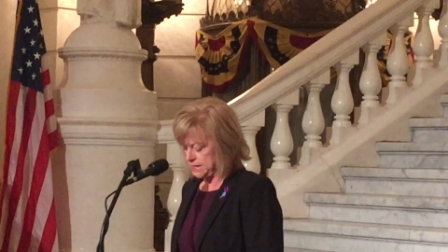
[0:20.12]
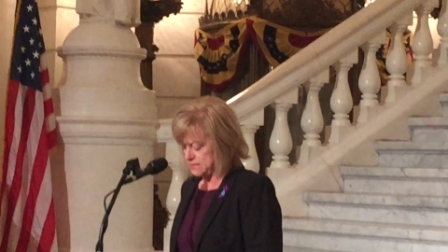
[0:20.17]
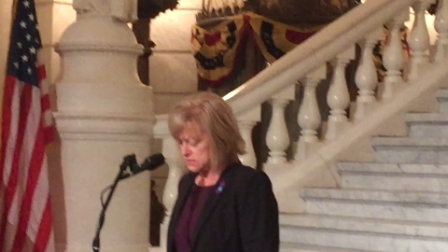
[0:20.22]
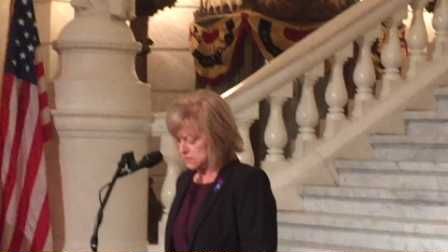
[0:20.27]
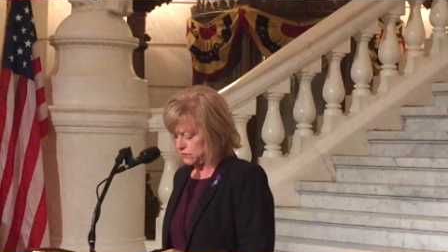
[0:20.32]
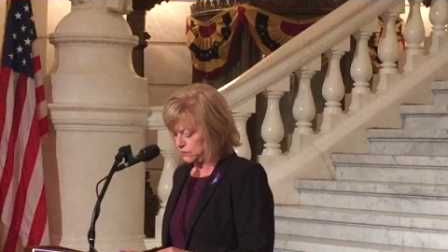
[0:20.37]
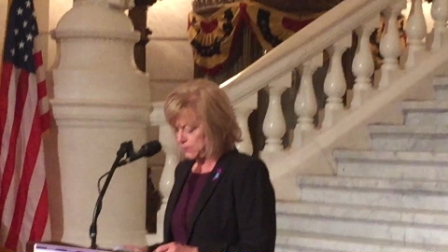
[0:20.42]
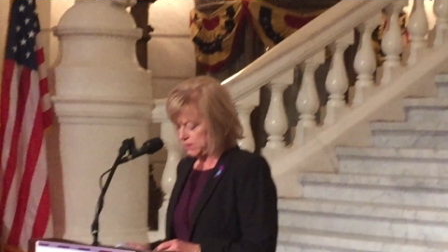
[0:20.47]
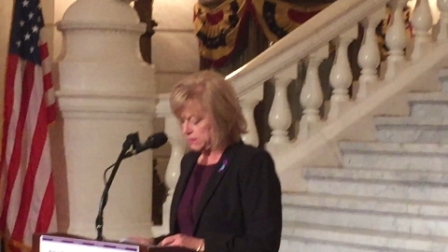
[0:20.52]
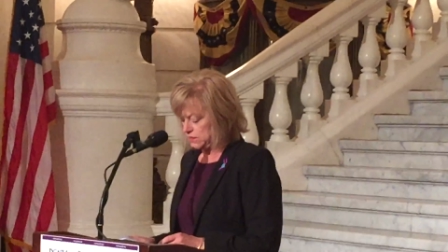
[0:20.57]

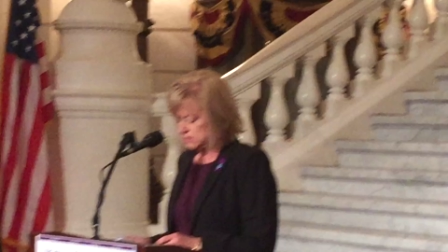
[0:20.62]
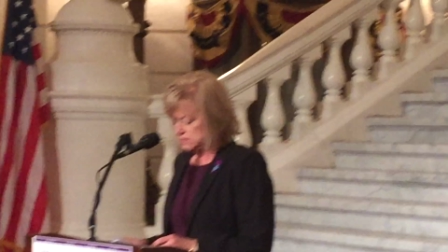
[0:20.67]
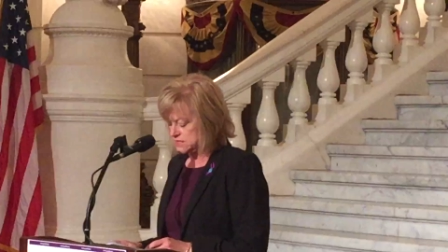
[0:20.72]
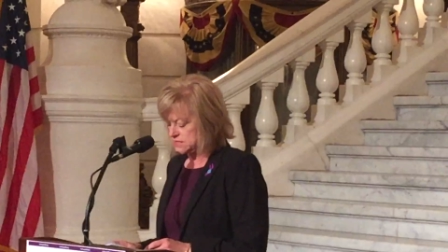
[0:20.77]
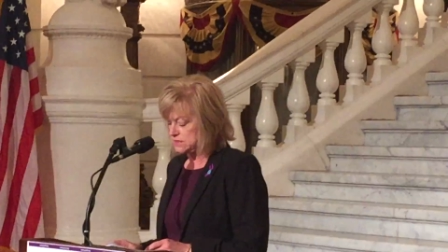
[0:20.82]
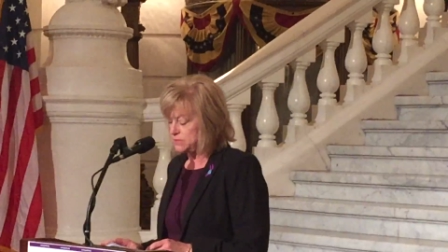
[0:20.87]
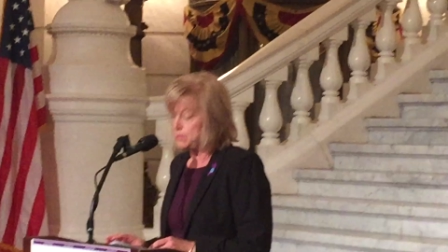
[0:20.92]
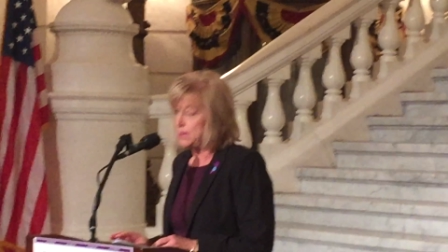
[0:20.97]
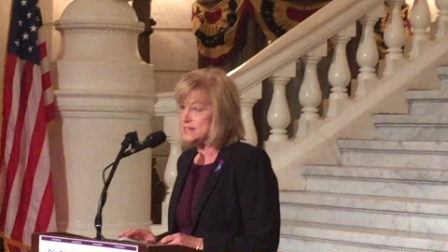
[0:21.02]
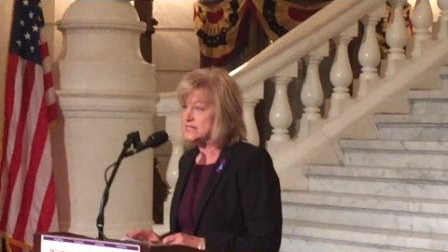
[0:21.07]

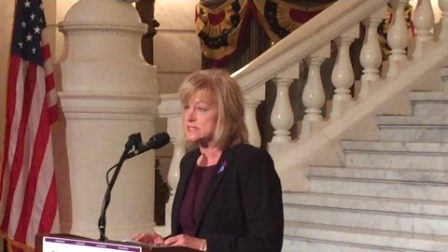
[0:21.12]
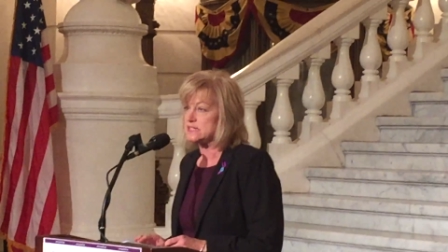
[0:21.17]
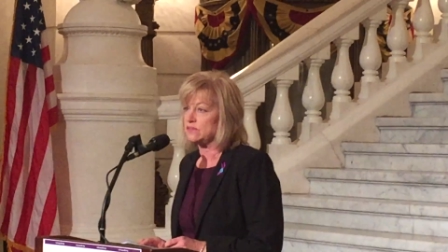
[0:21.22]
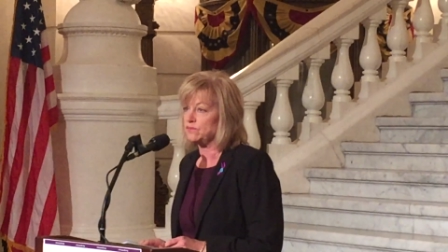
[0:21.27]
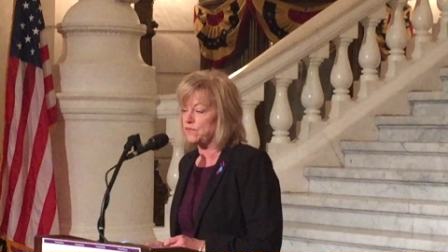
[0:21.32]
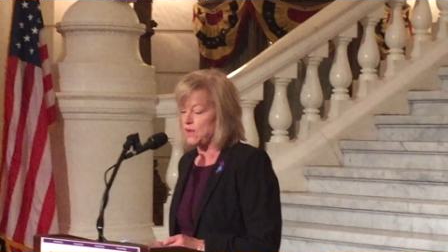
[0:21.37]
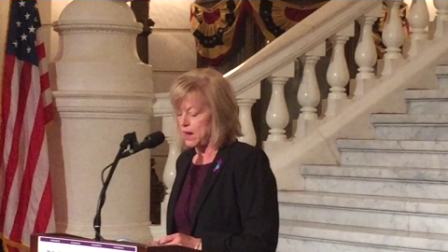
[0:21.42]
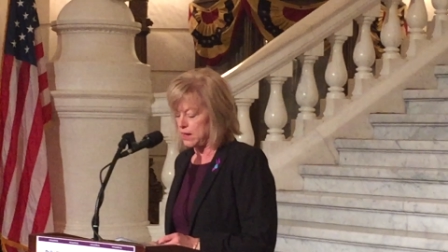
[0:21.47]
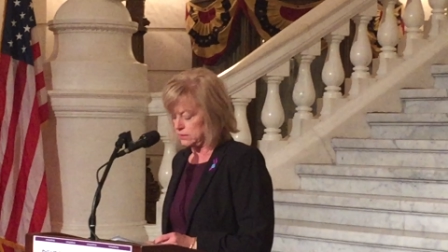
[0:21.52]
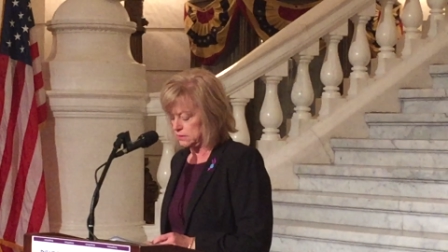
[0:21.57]
Pennsylvania's
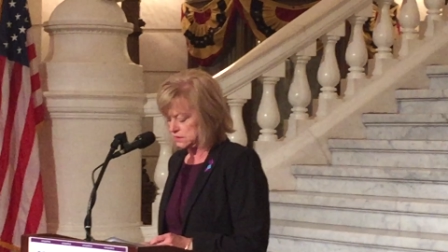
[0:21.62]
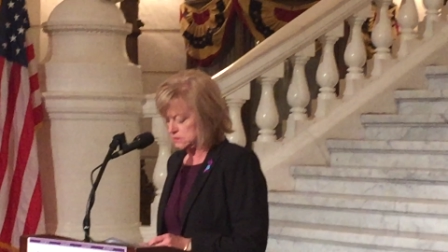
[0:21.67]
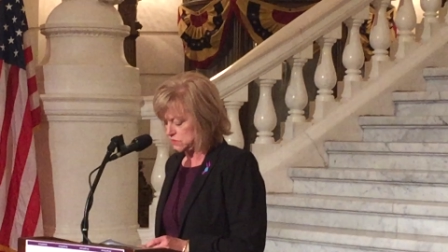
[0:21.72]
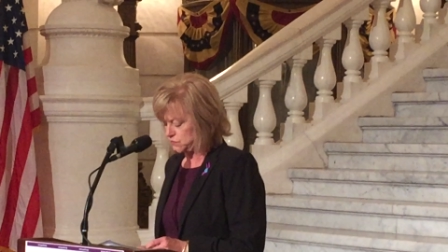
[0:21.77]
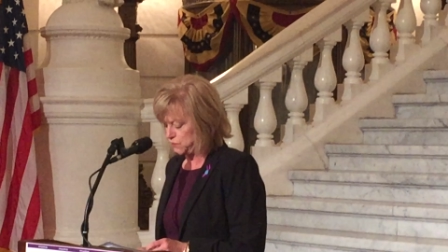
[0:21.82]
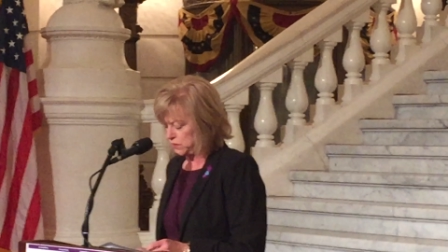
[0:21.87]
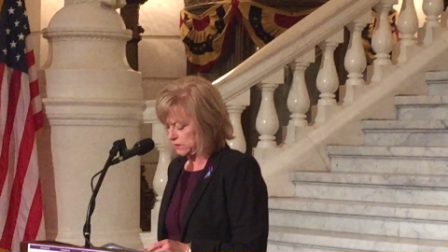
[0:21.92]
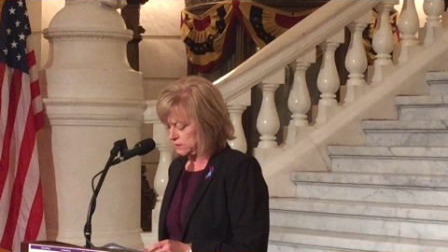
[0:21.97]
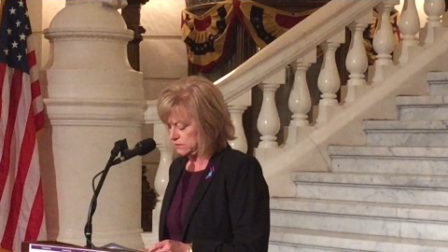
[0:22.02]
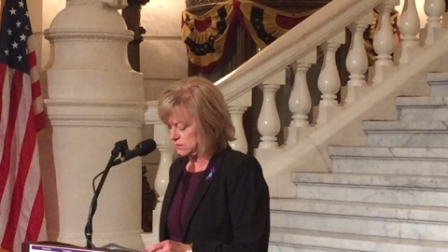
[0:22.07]
domestic
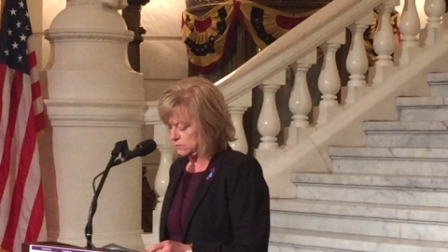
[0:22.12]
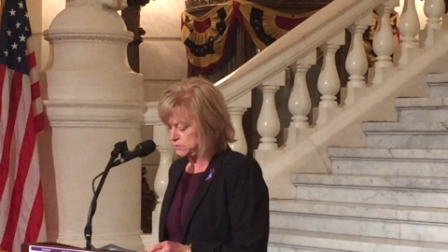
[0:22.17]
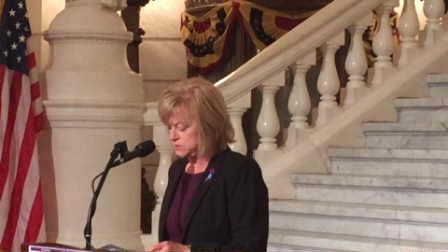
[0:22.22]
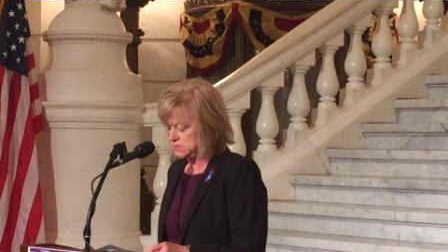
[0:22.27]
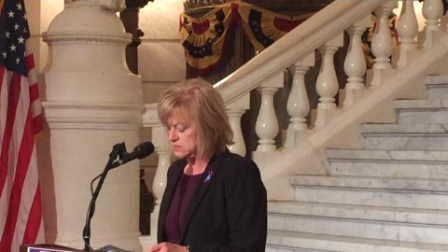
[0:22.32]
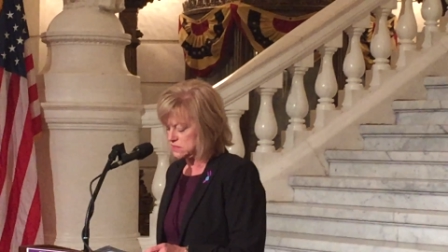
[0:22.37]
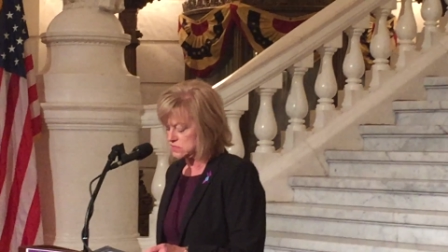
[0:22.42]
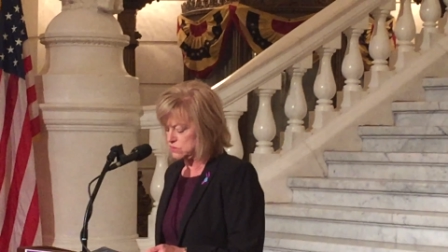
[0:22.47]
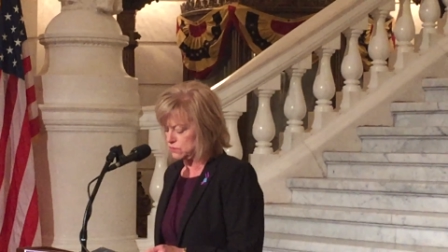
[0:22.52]
violence victims and